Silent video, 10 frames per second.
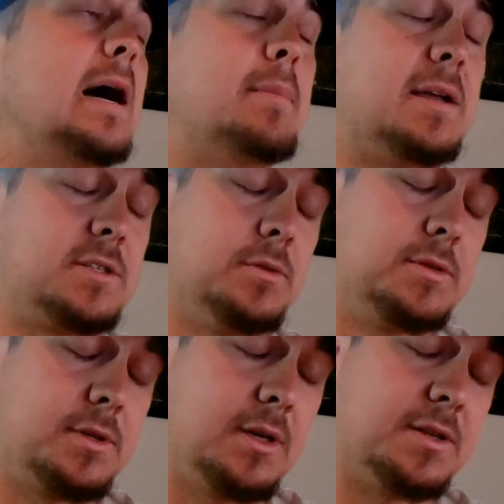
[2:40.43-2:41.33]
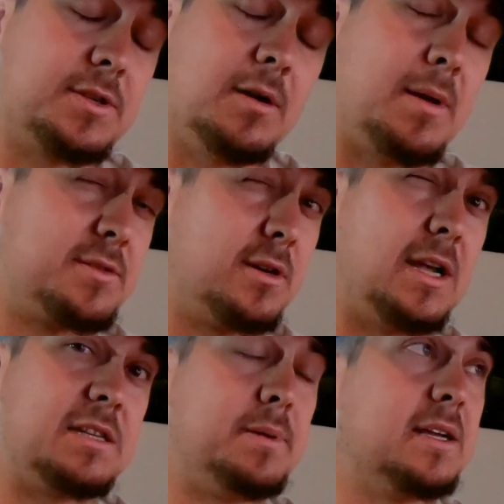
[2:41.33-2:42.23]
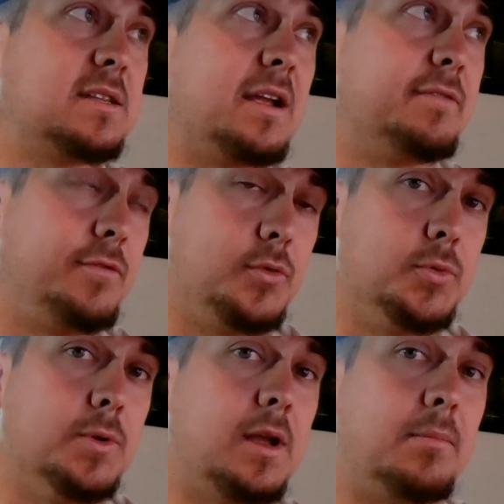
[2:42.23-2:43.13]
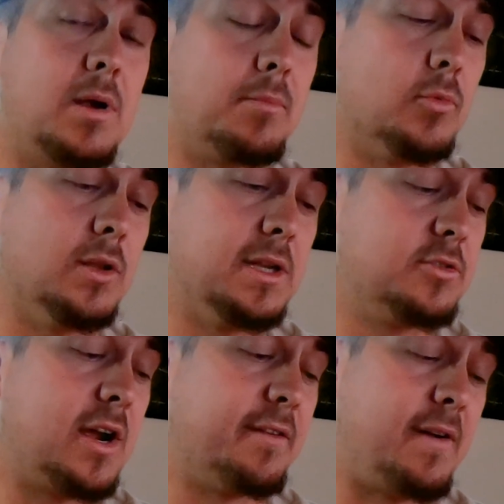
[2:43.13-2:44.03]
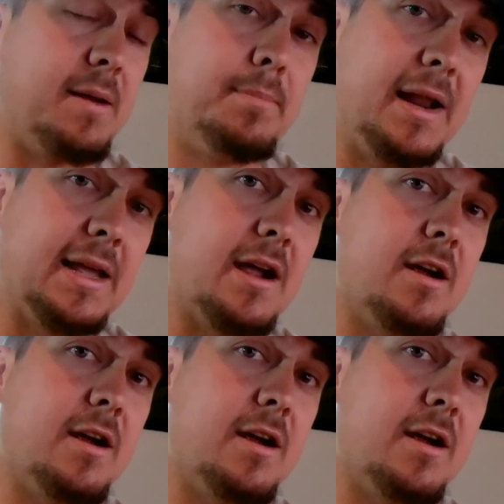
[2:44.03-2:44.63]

I'm not so concerned about certain aspects like food. I'm really trying to find bedding